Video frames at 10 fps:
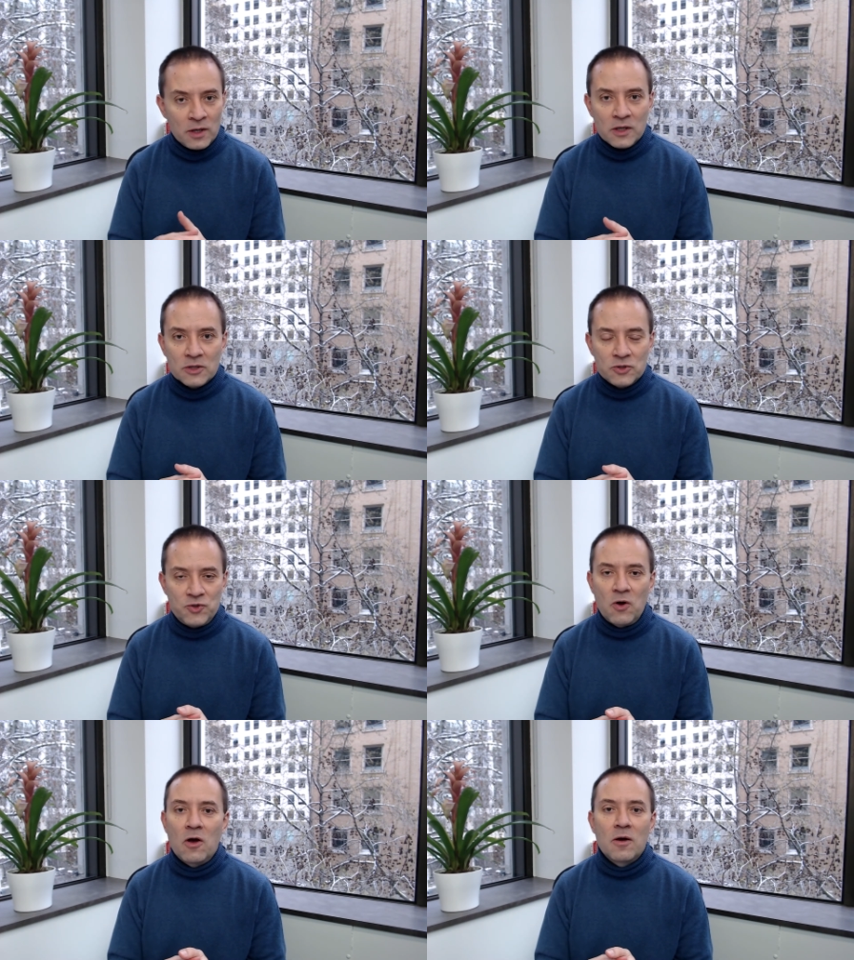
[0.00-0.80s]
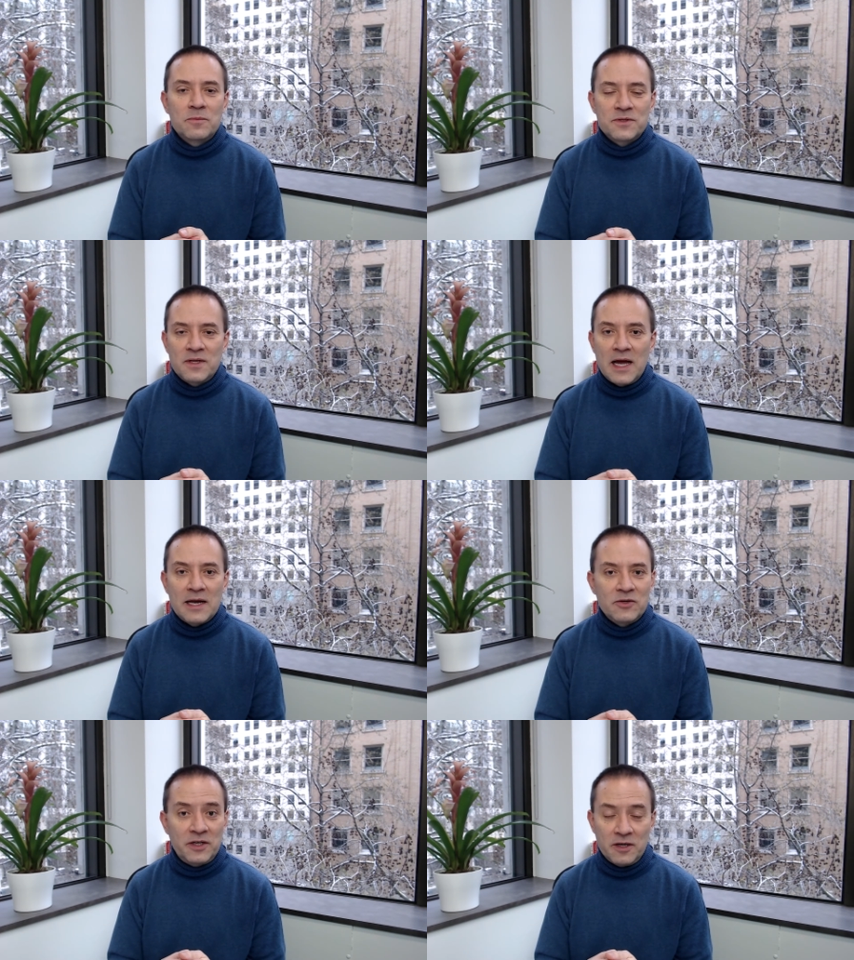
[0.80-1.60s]
jobs that
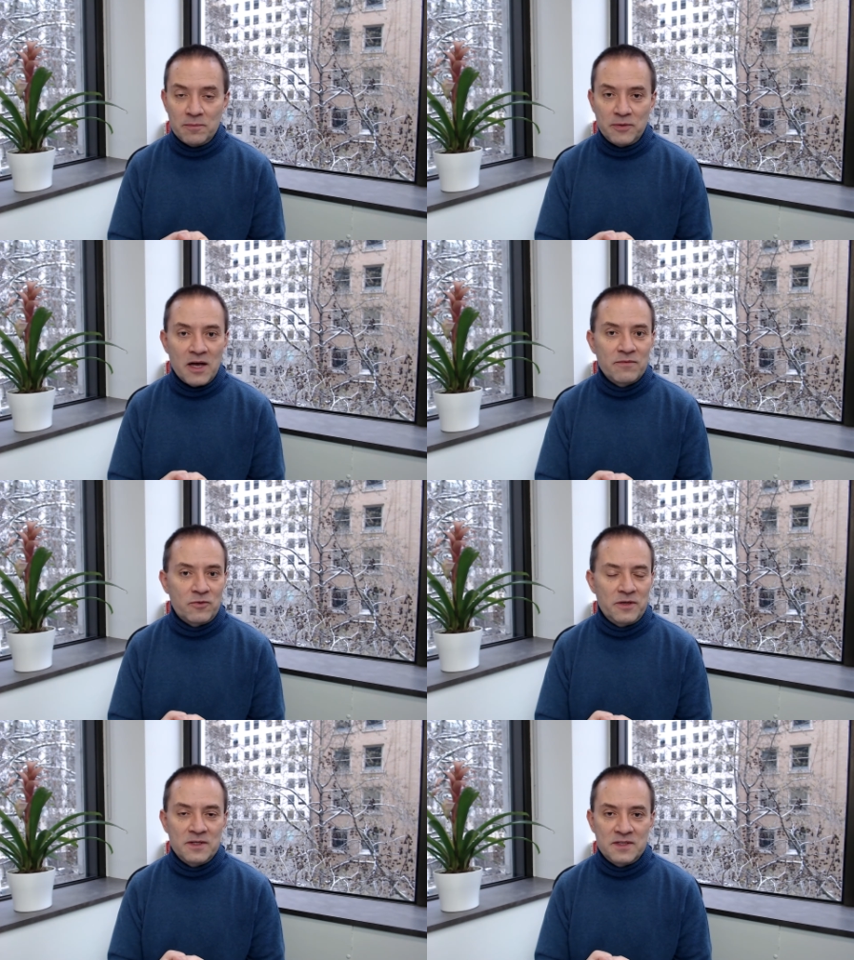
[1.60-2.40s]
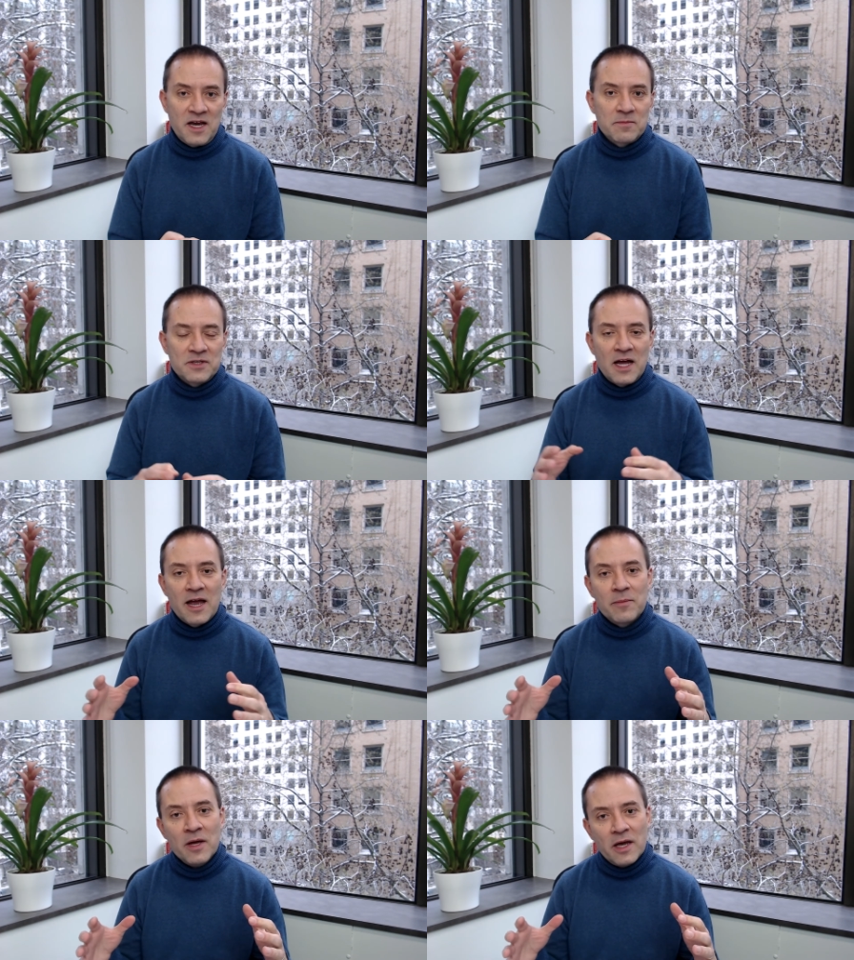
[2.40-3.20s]
you can apply for at the same
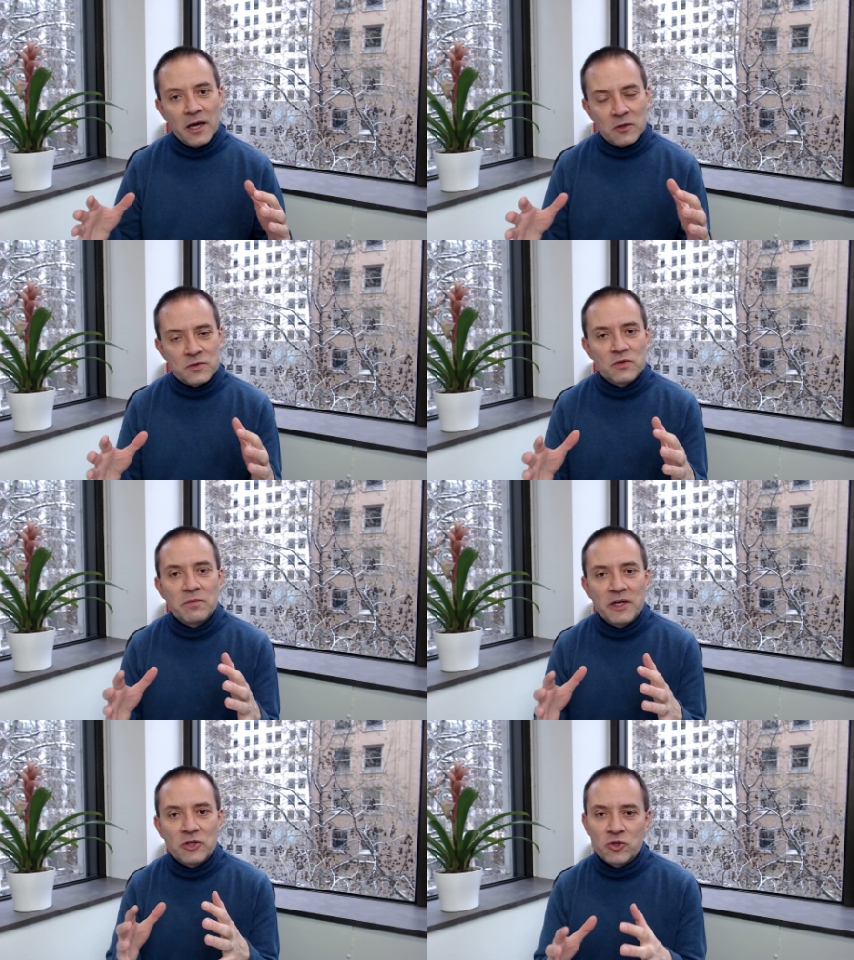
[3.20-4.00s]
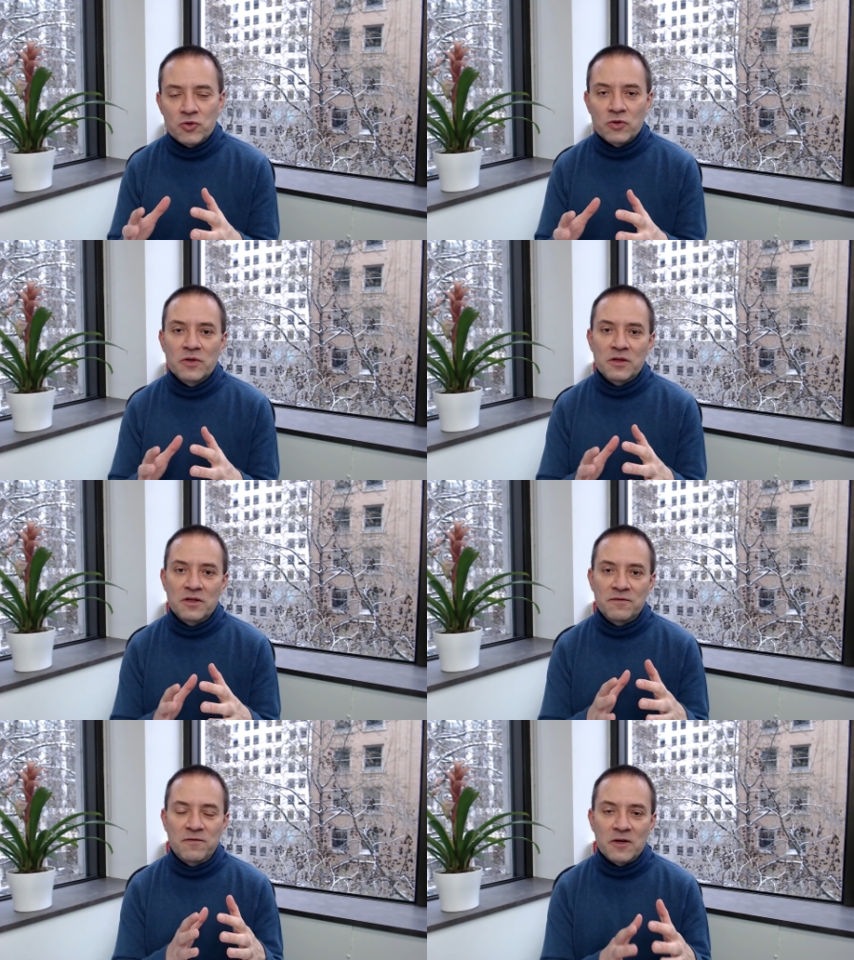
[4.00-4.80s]
time, and also make sure that the
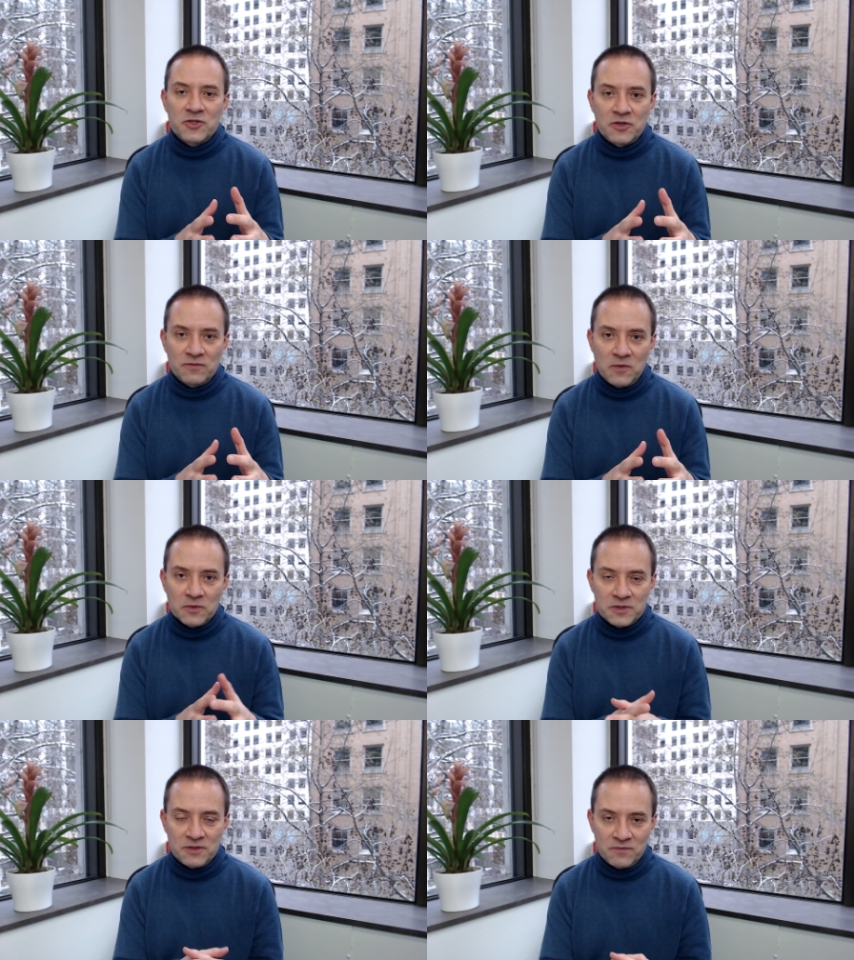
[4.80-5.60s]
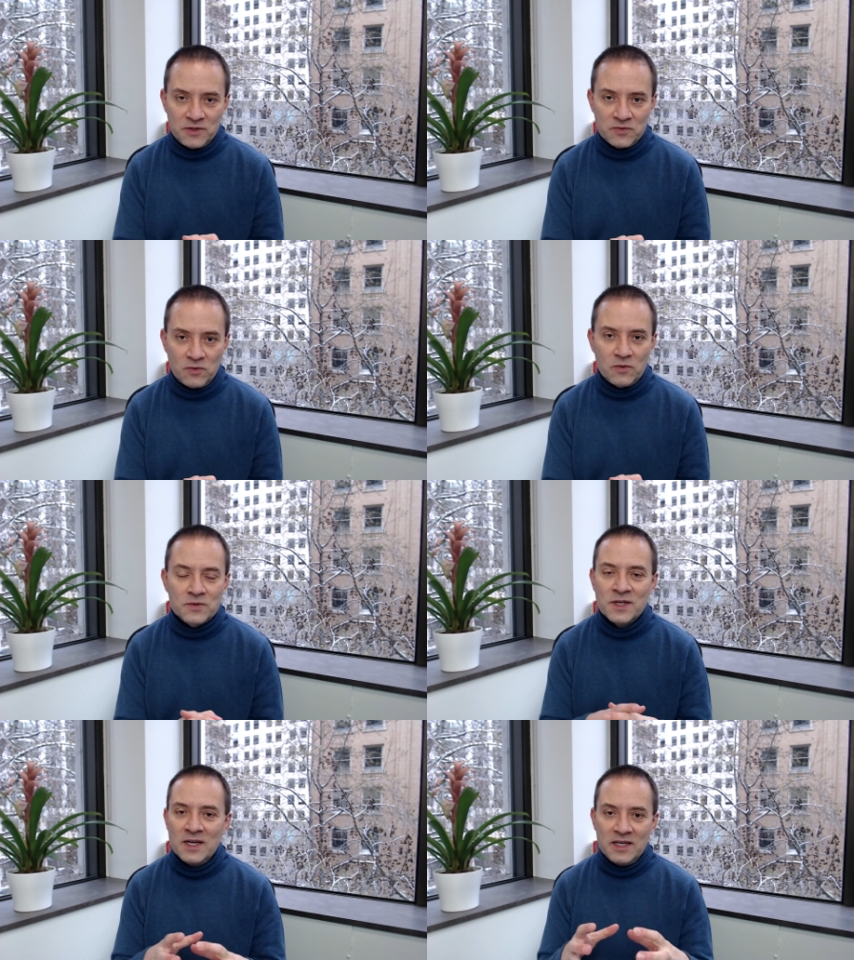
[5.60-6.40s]
functional focus of these roles
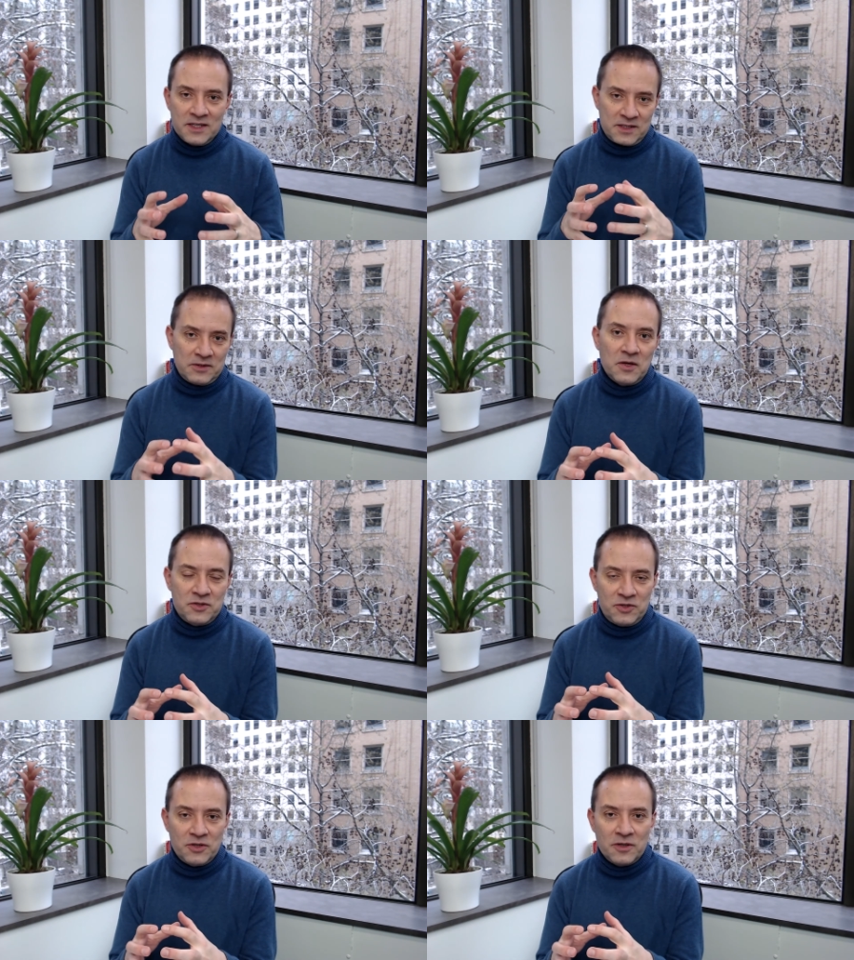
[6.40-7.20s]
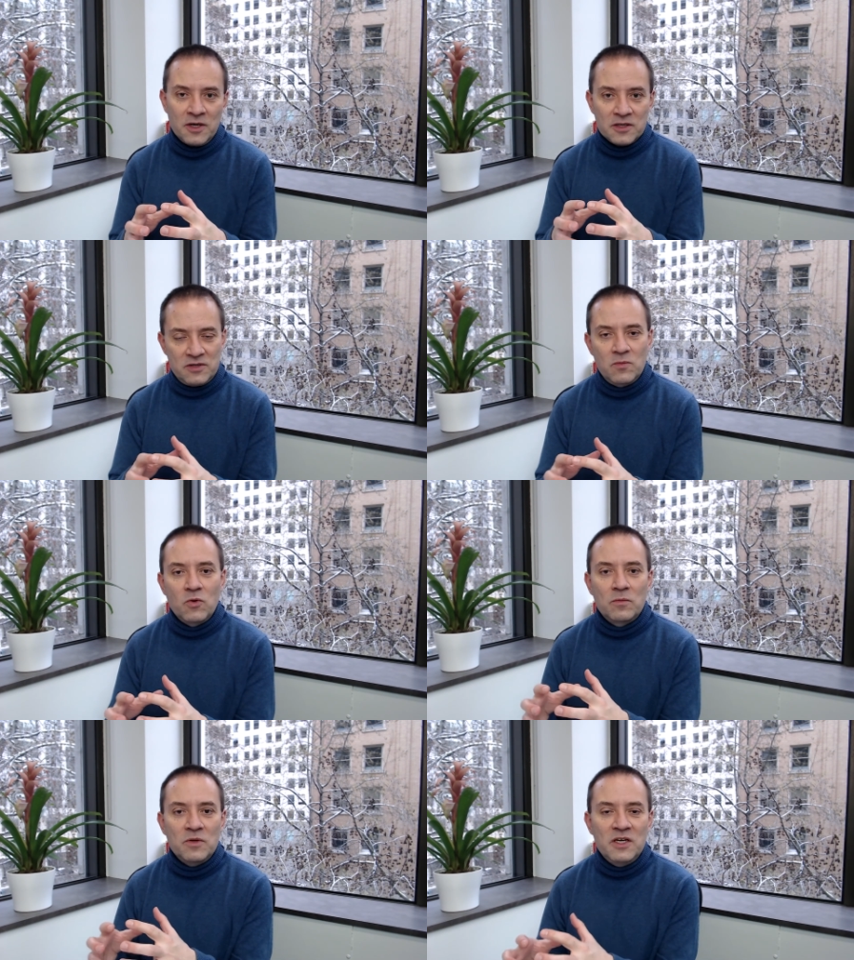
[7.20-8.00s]
is clustered
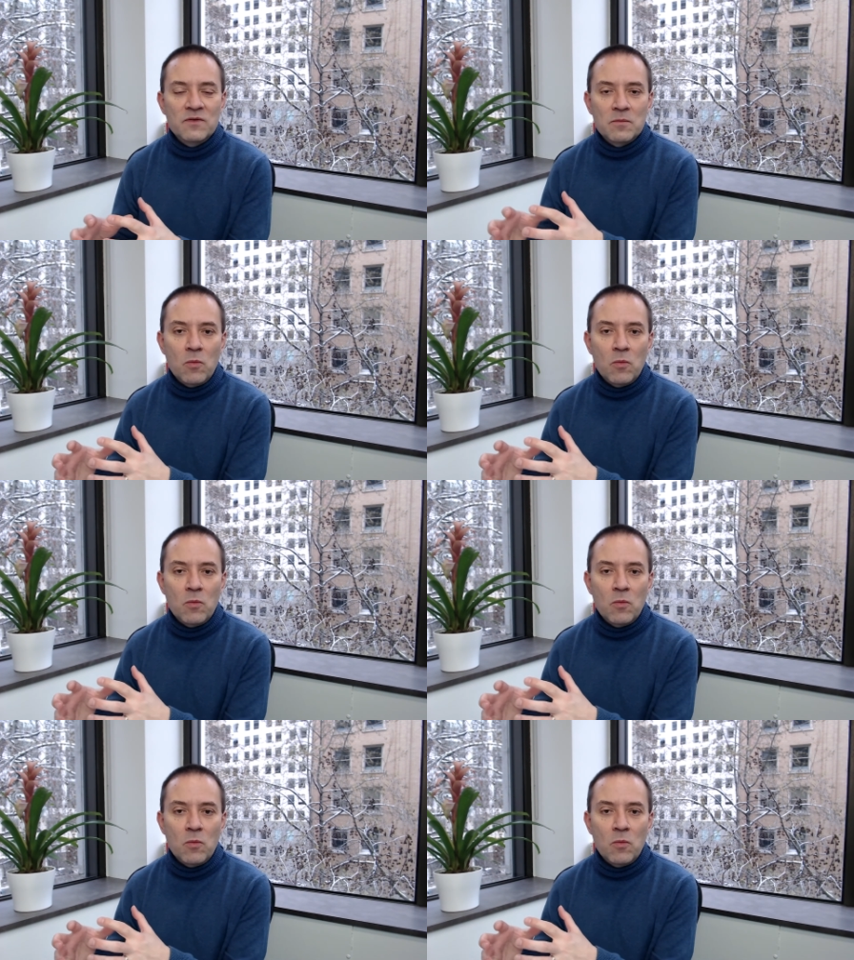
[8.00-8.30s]
somewhat even more